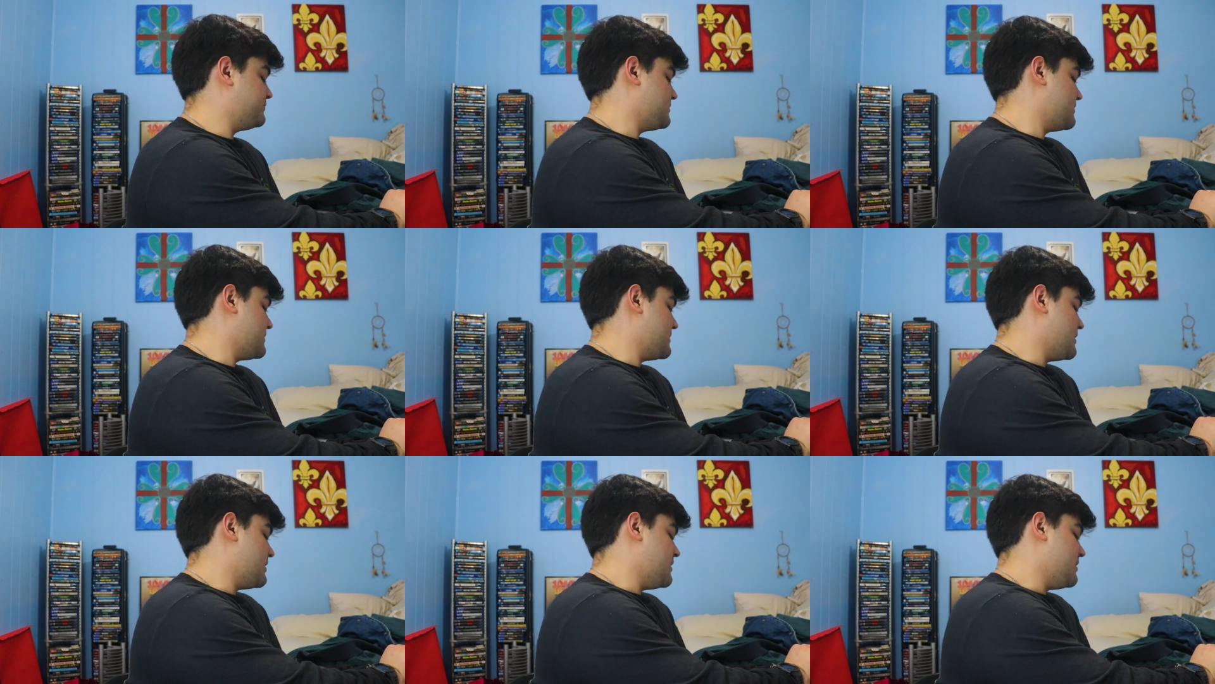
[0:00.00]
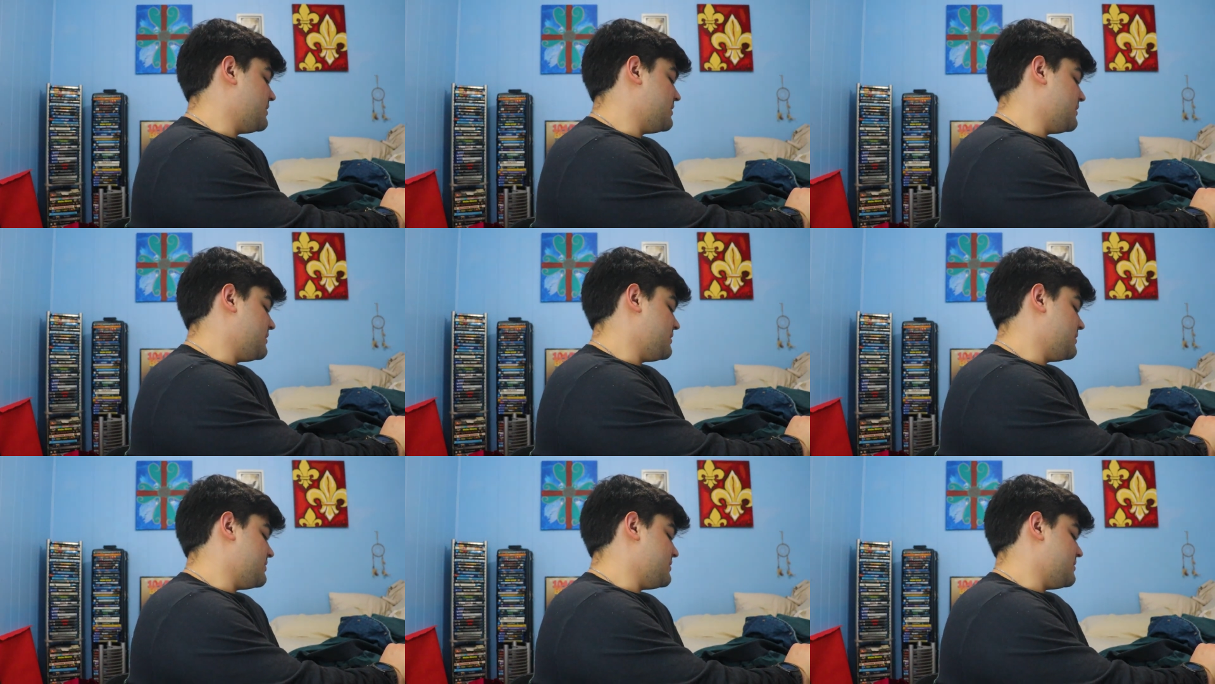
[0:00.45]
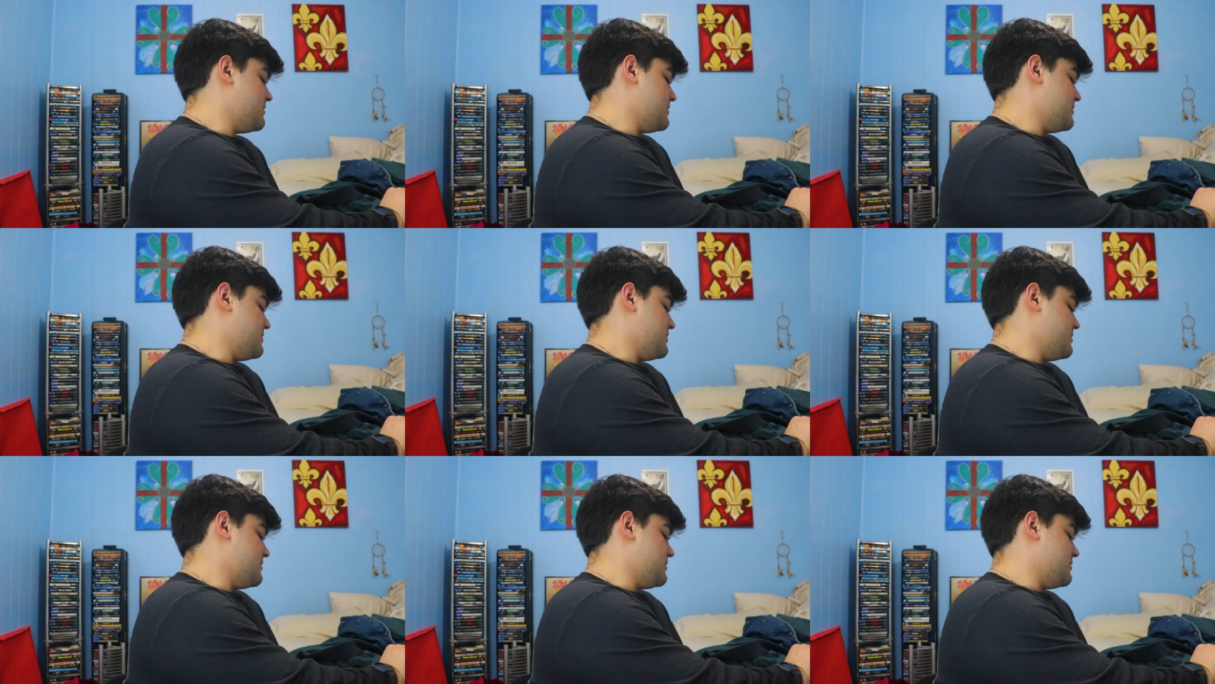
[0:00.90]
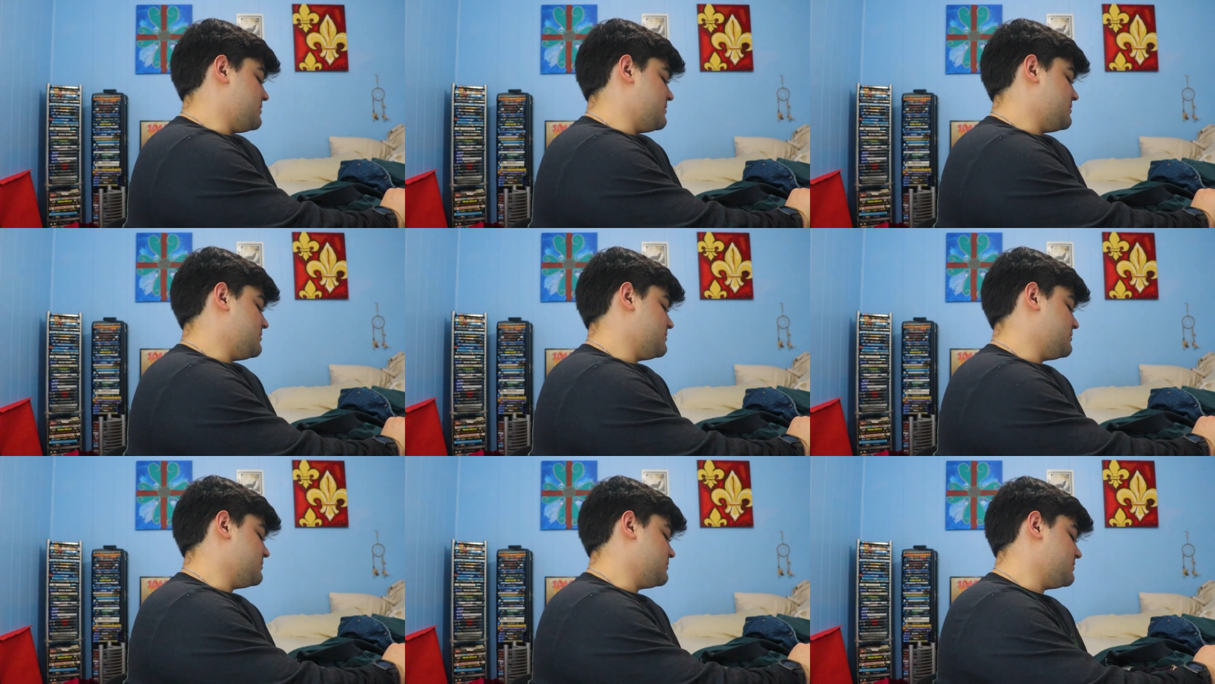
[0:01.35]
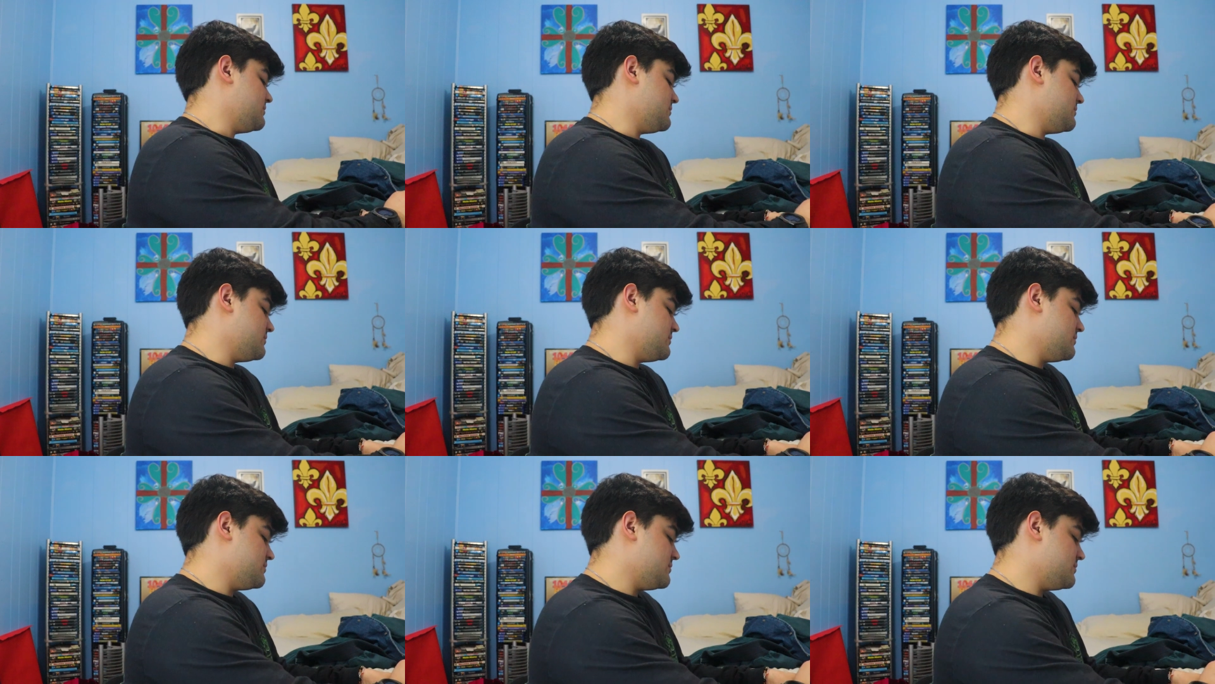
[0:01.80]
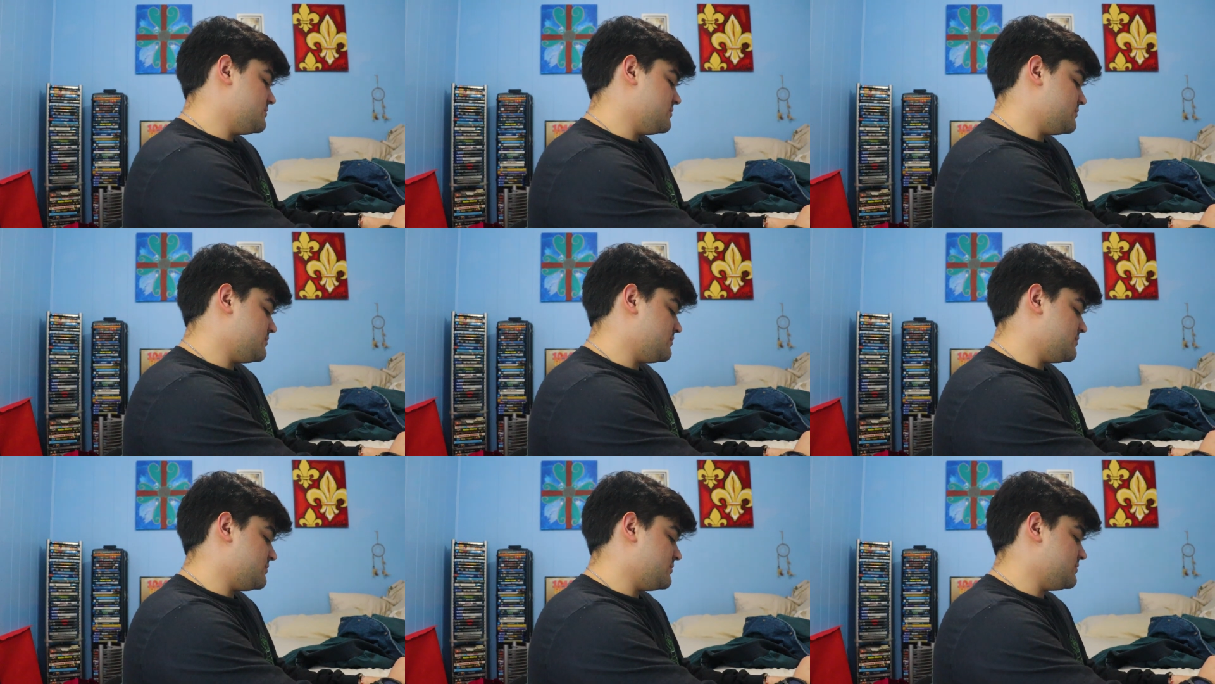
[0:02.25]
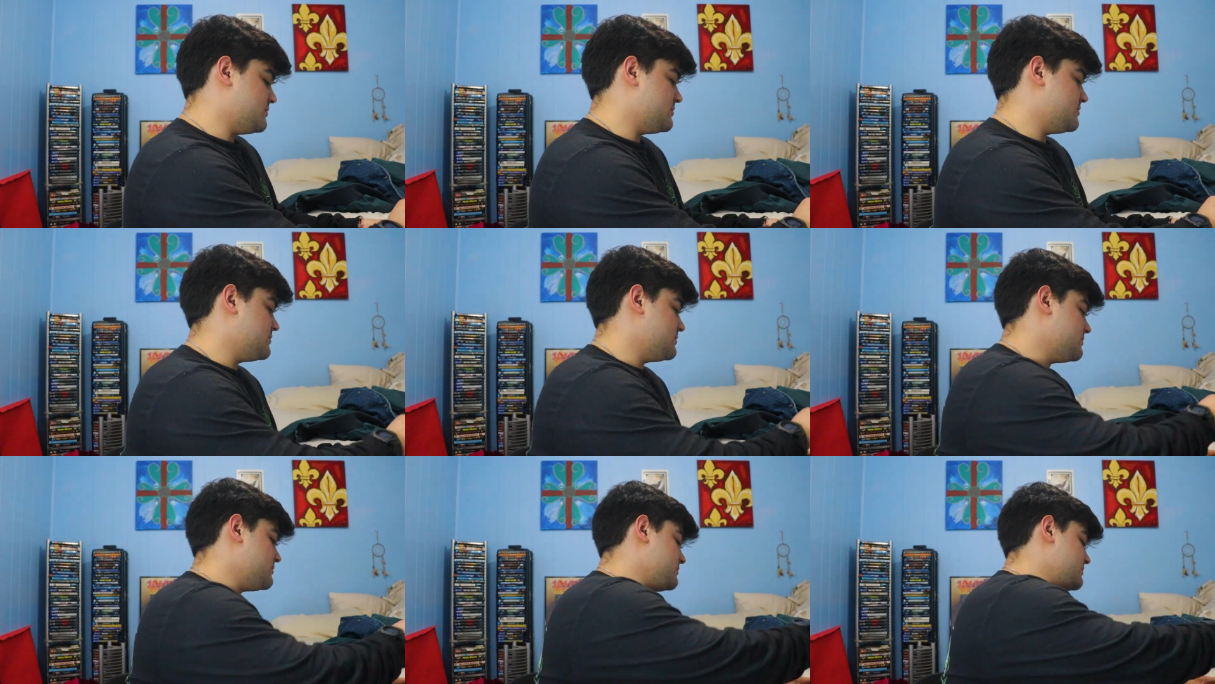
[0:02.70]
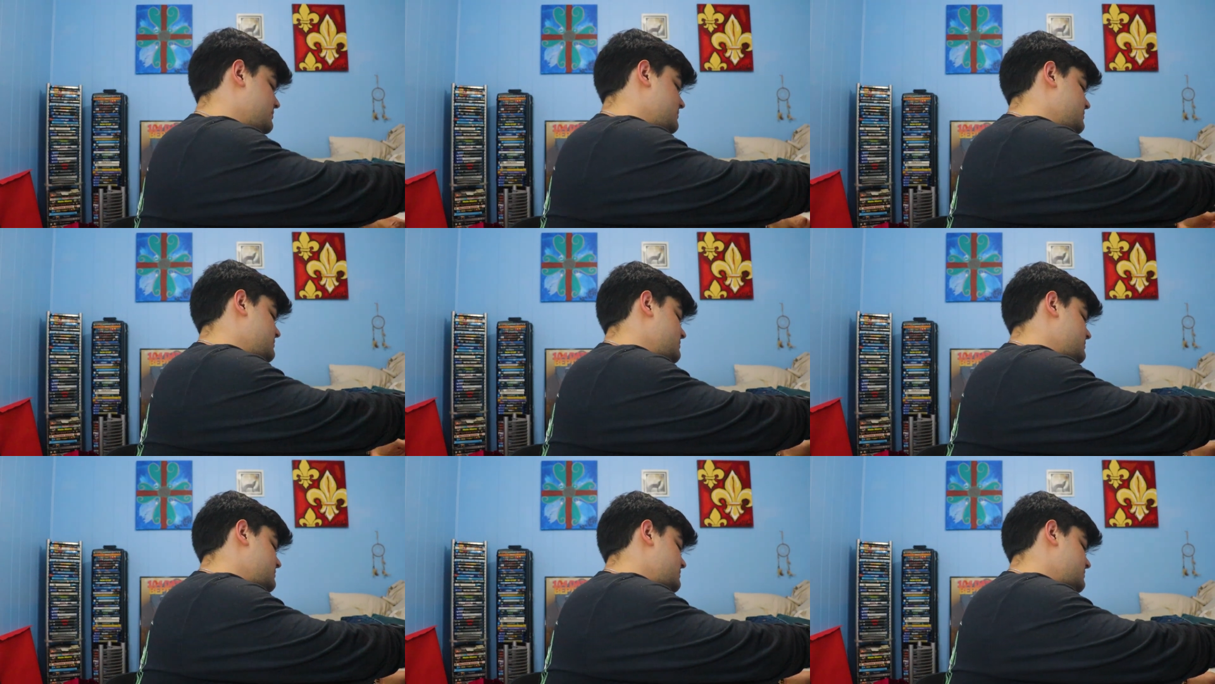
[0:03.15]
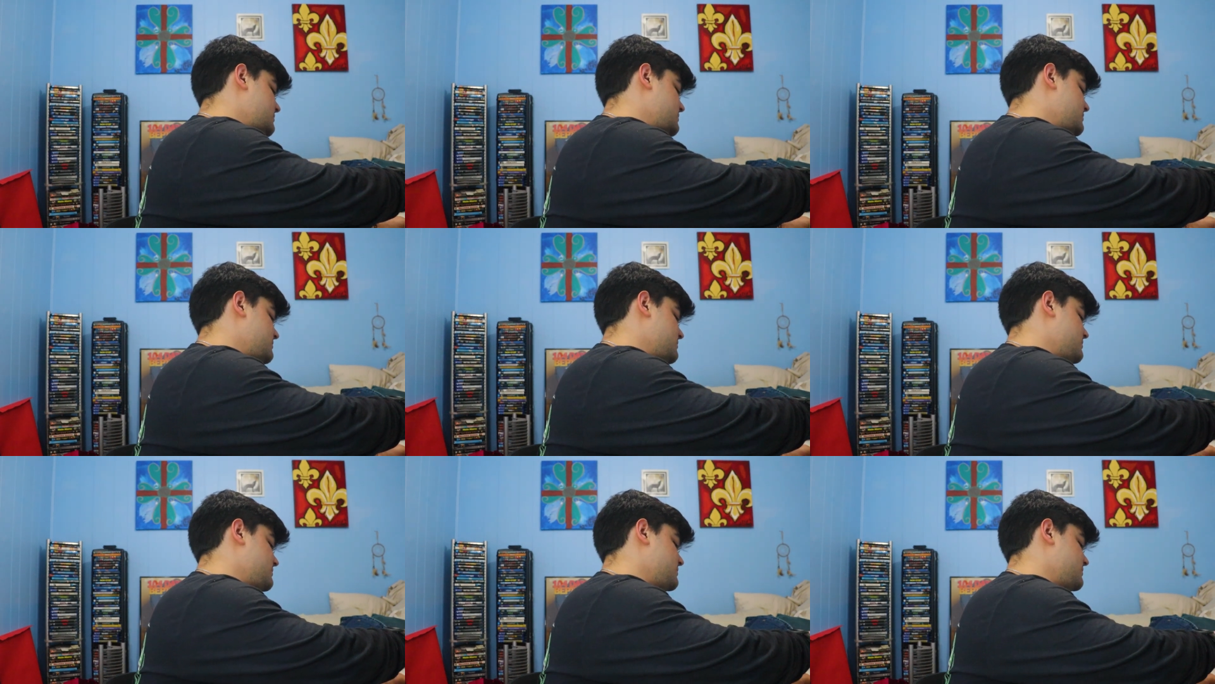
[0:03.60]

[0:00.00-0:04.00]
(no one is talking)